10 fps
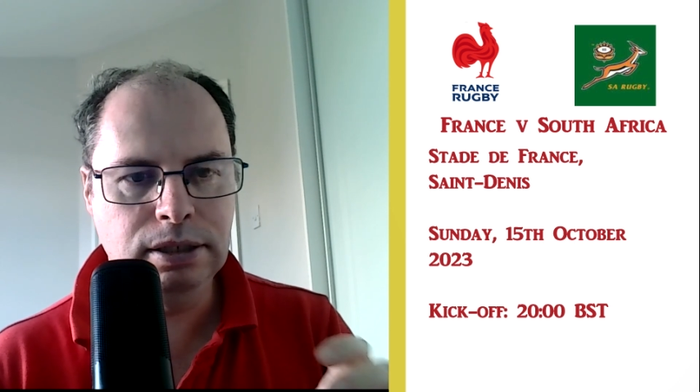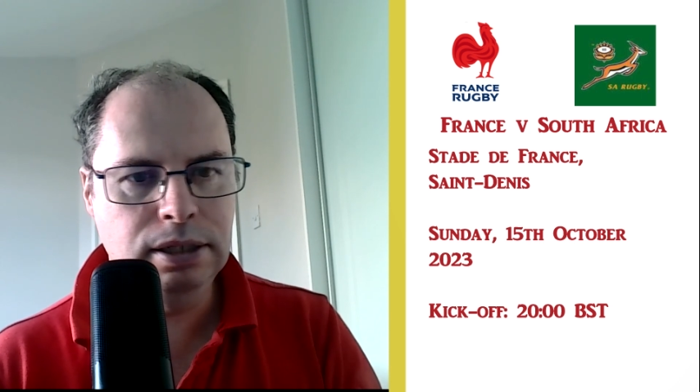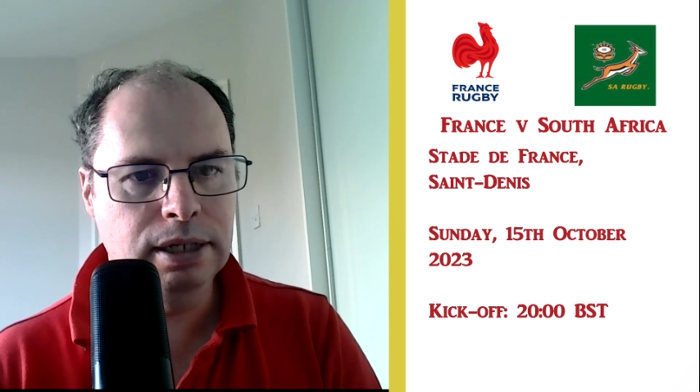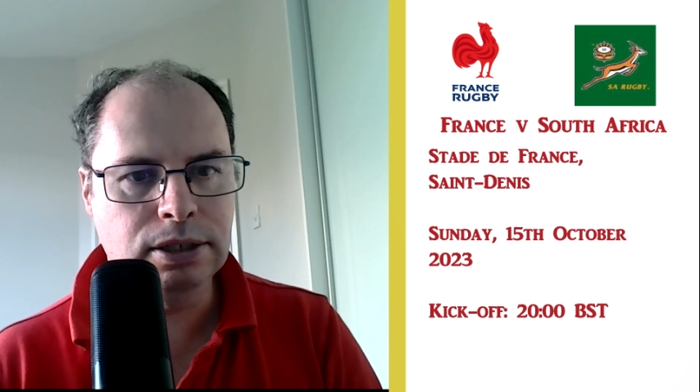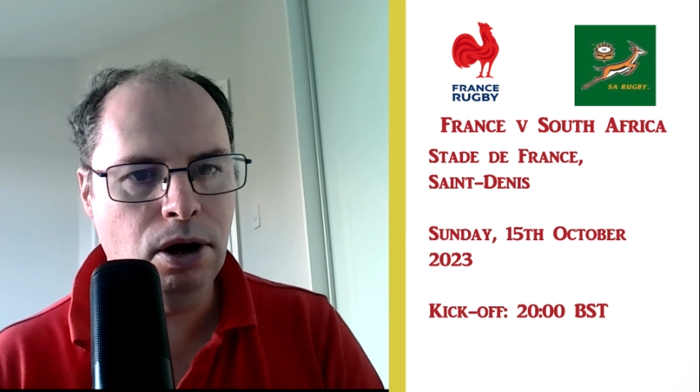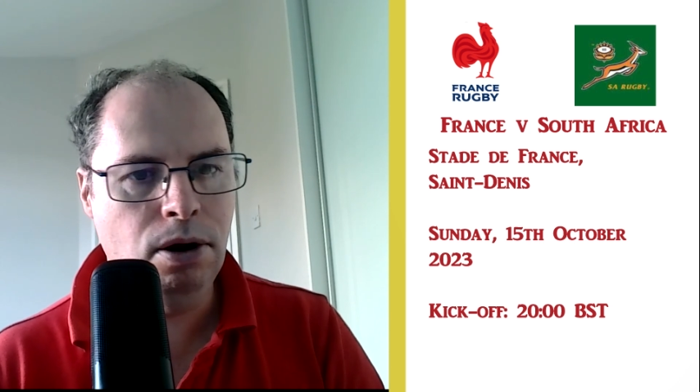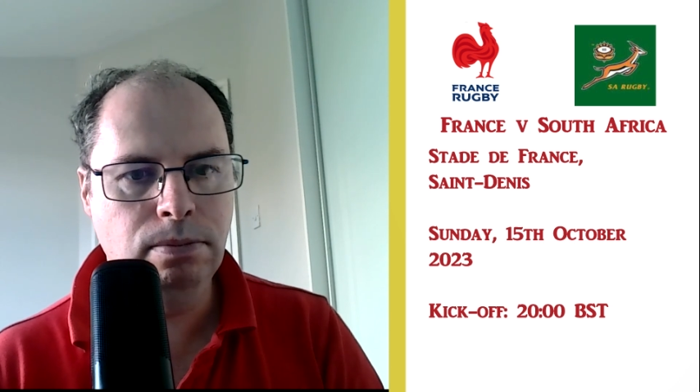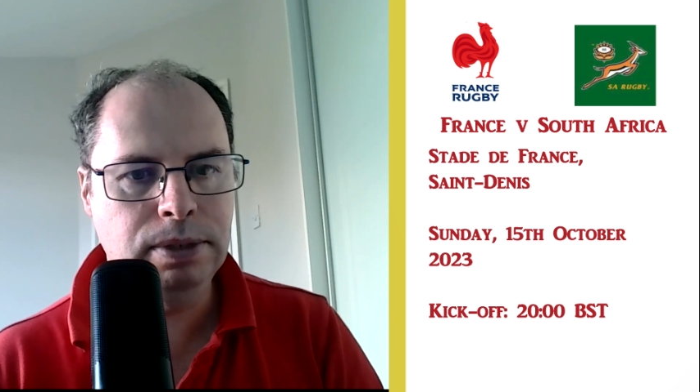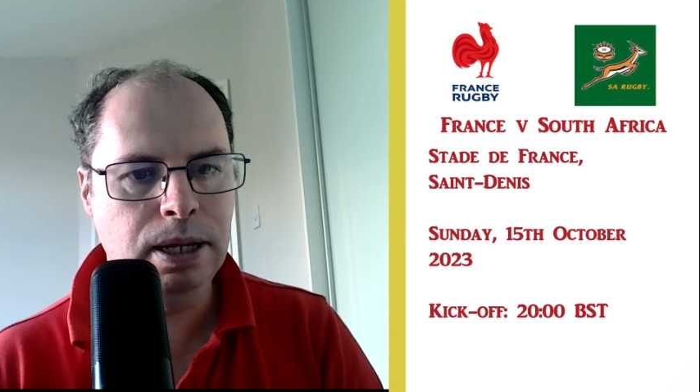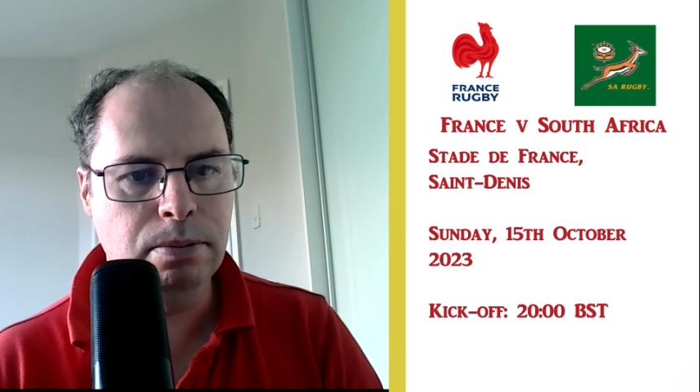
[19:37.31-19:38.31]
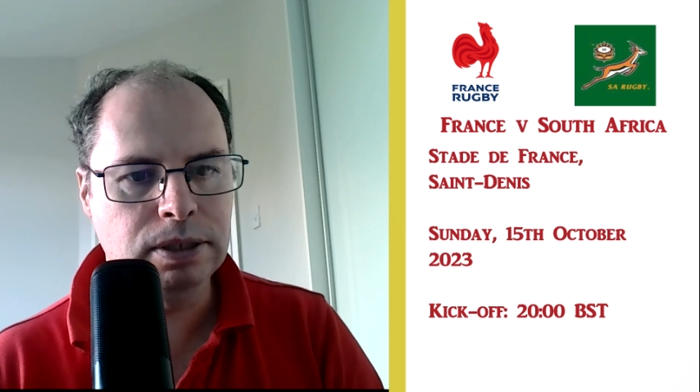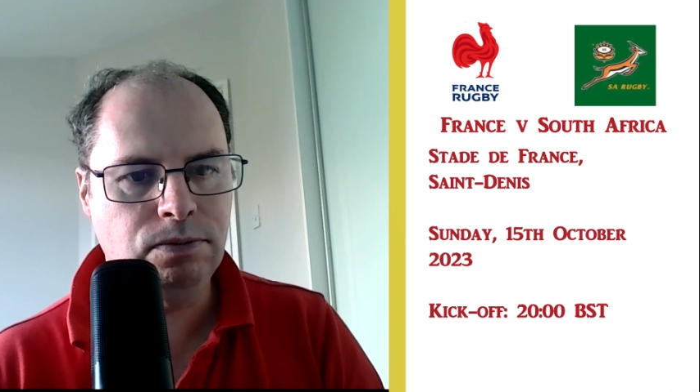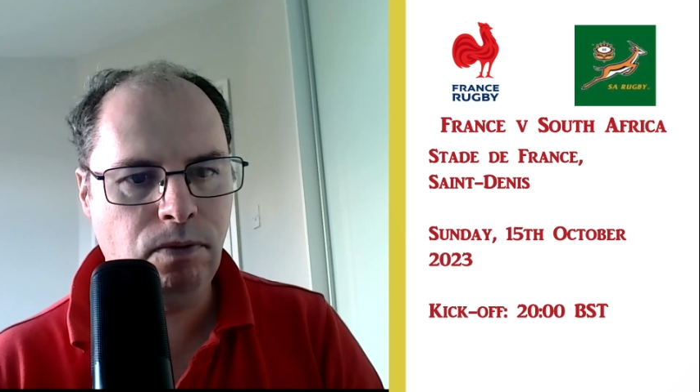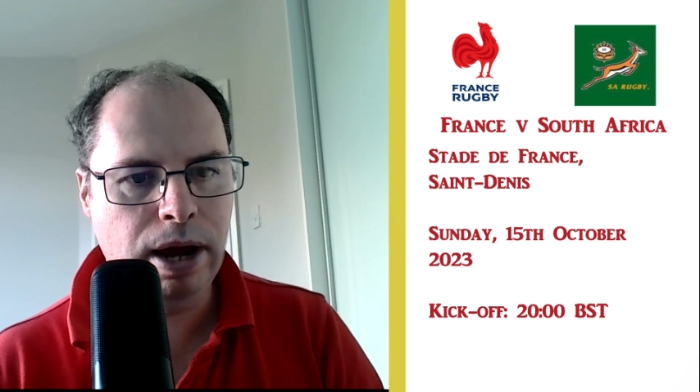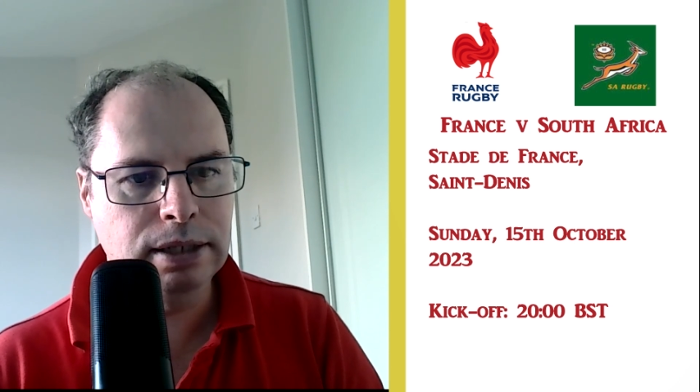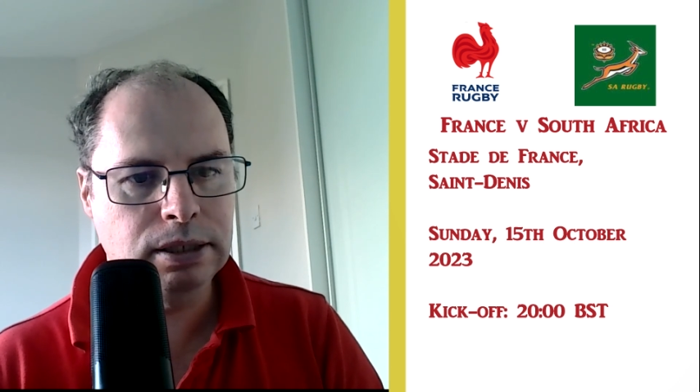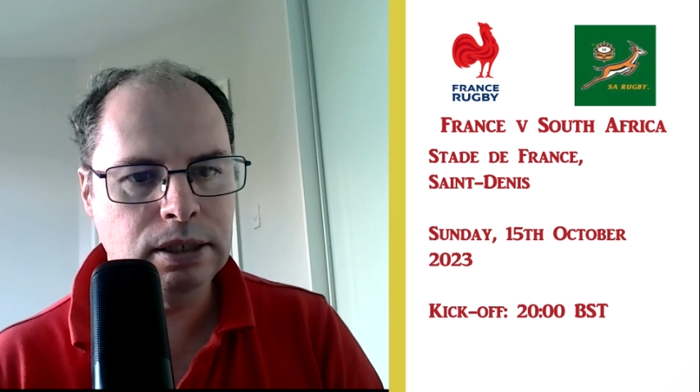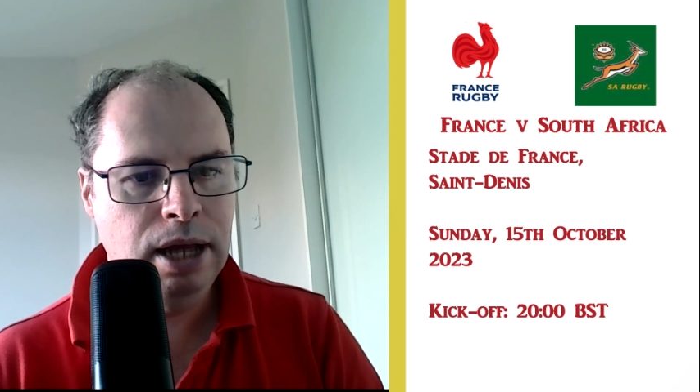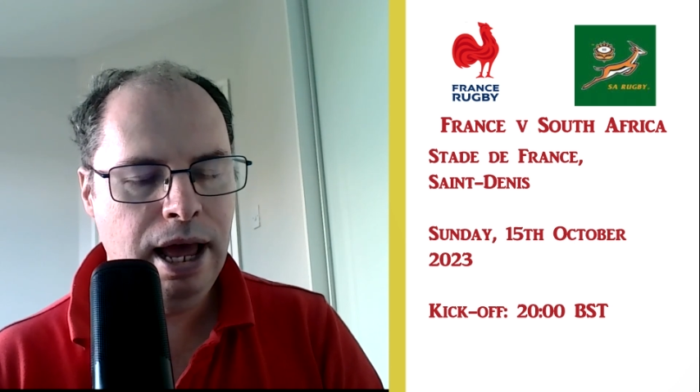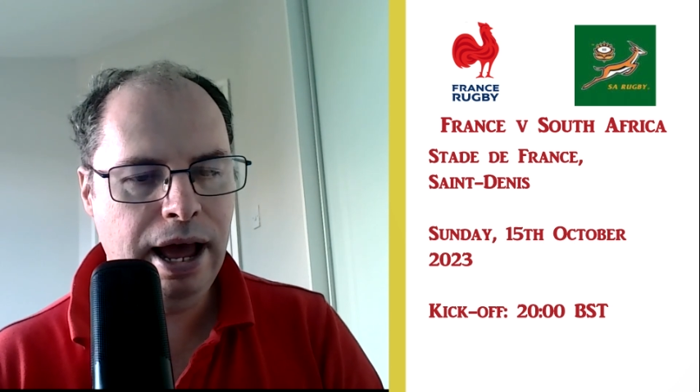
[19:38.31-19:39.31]
it's it's the home team, it's
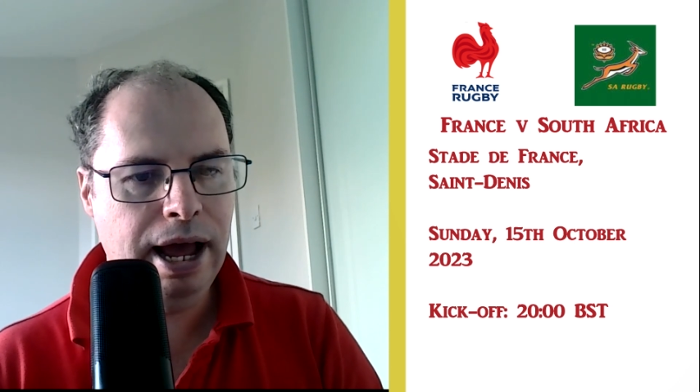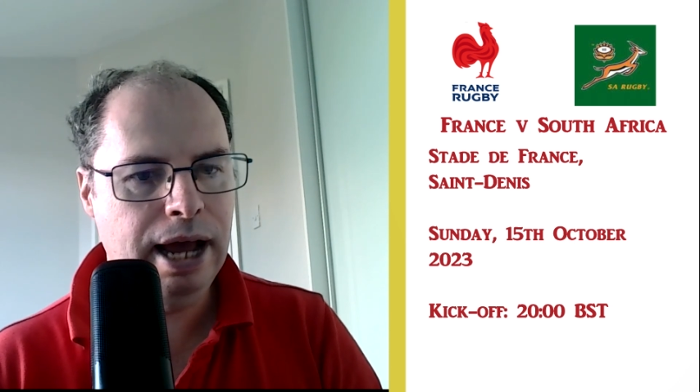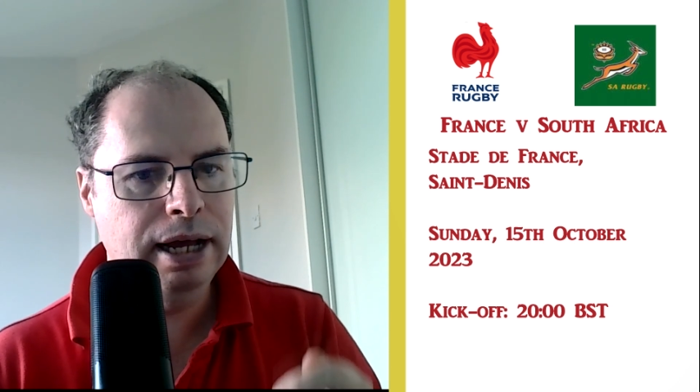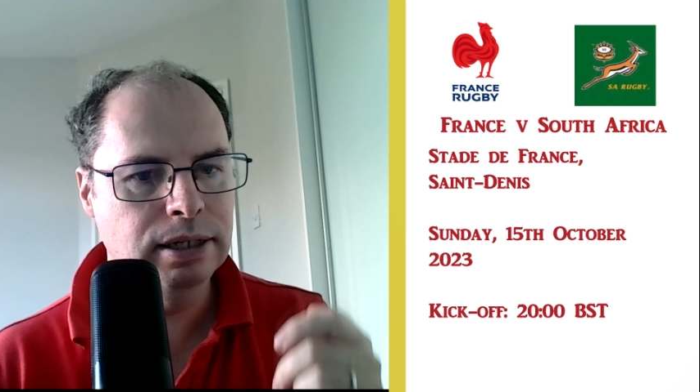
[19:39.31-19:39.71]
France,